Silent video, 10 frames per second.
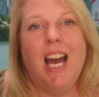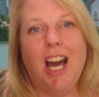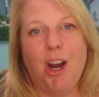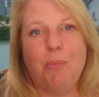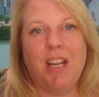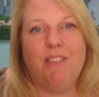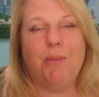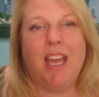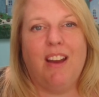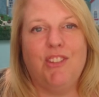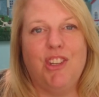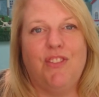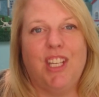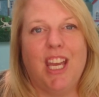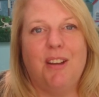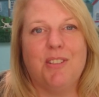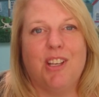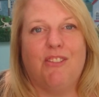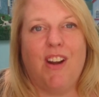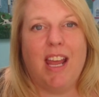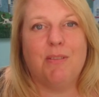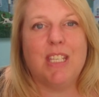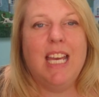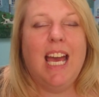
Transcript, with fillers: uh, whenever we have new videos around.